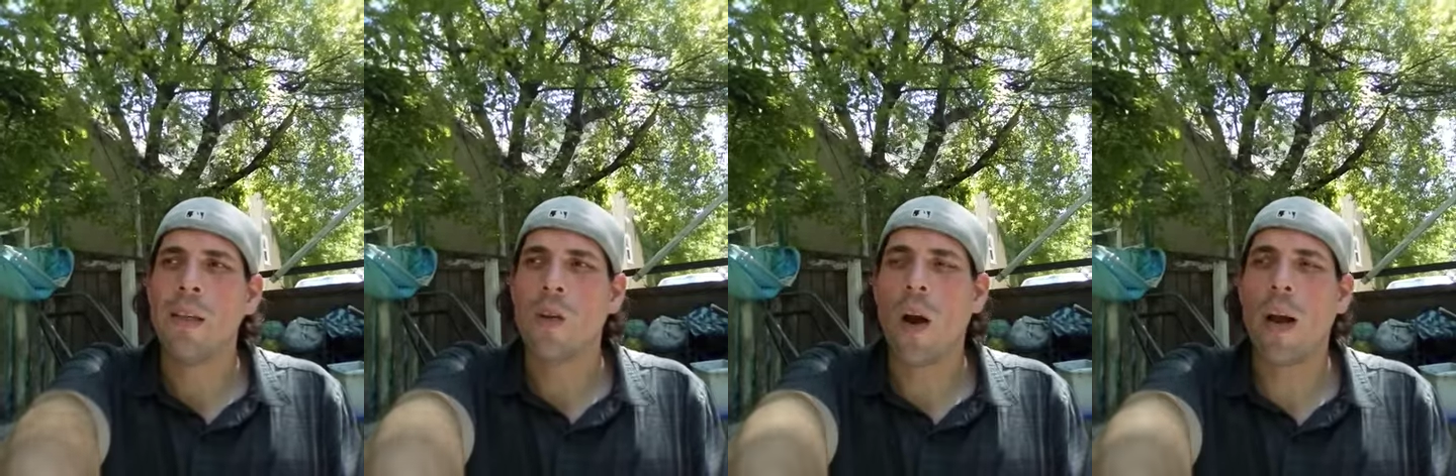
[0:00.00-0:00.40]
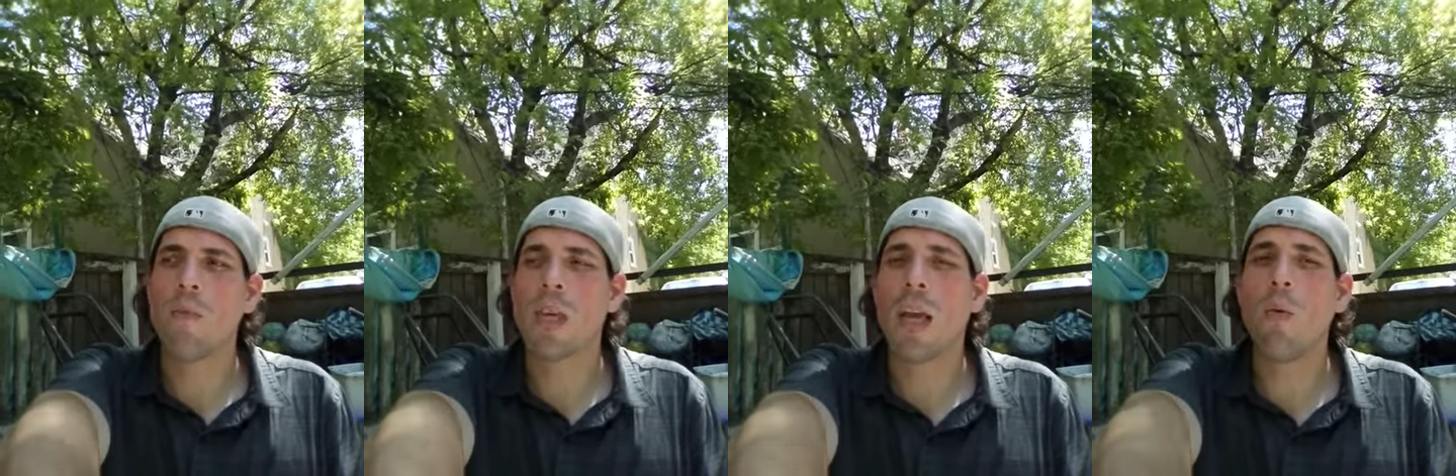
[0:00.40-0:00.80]

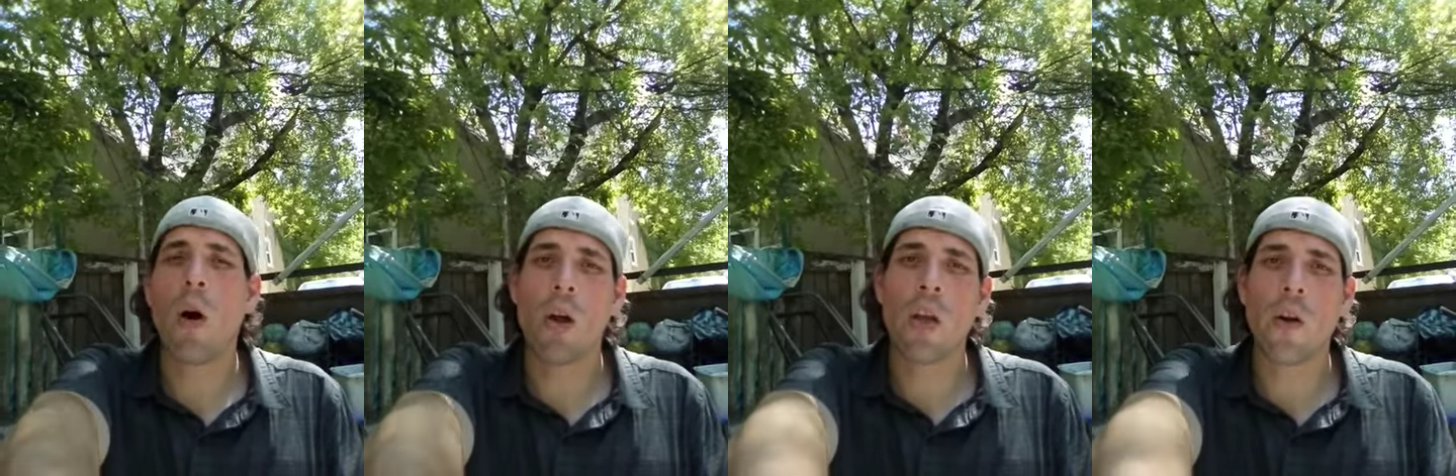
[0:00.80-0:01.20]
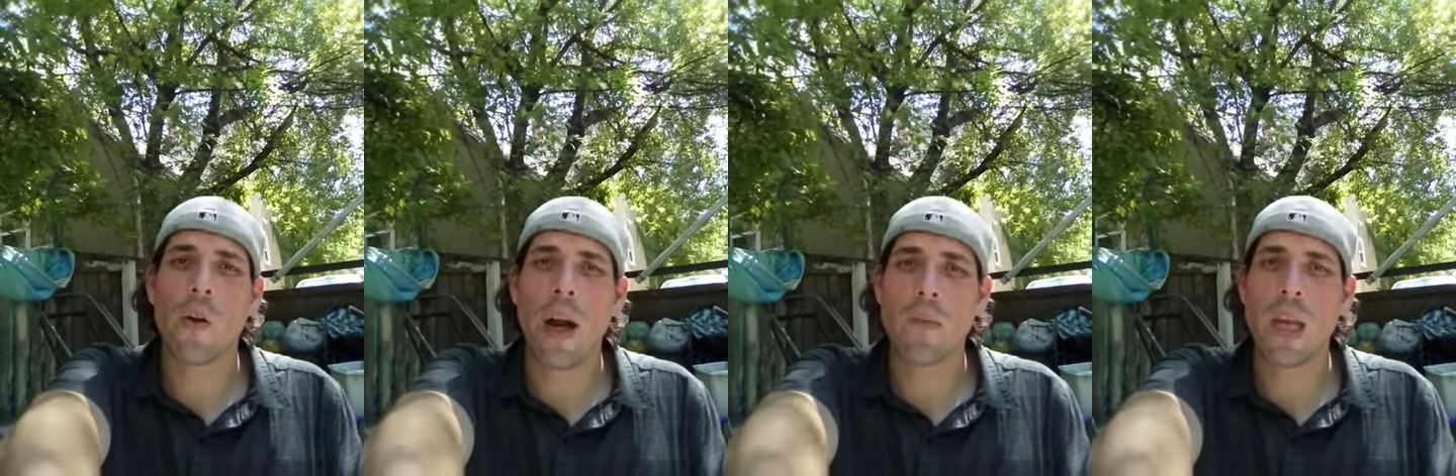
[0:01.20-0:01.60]
crimes against, well, you know,
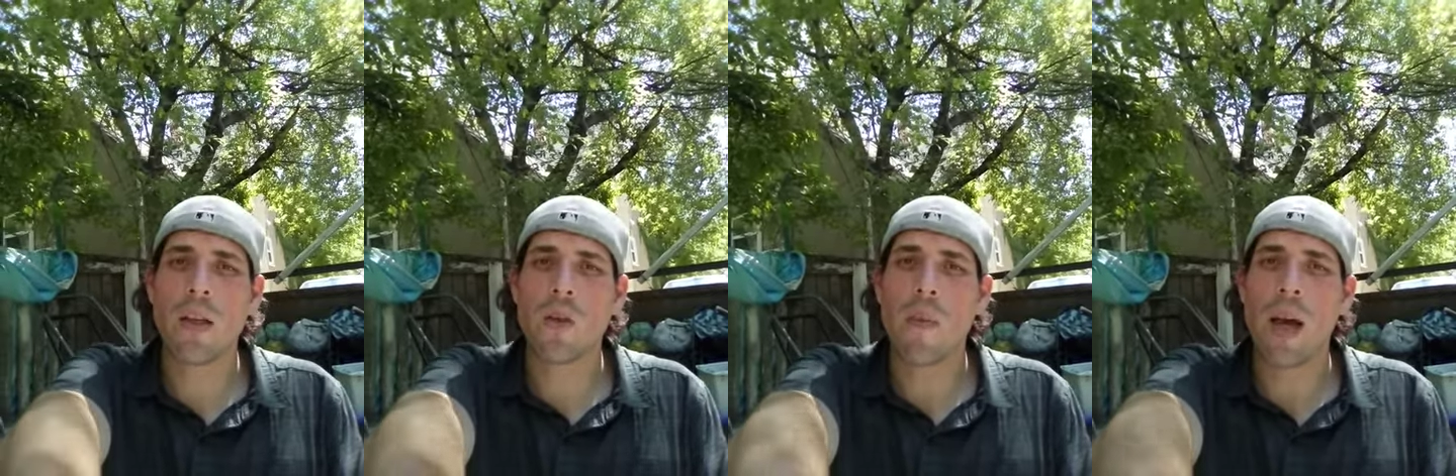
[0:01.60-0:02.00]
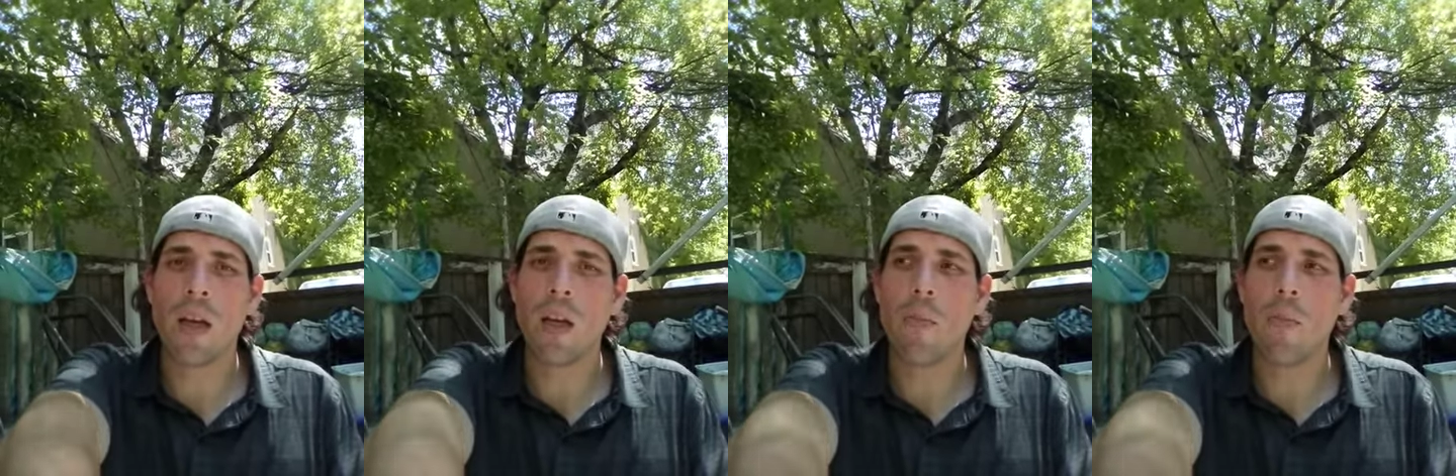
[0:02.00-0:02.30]
crimes against humanity,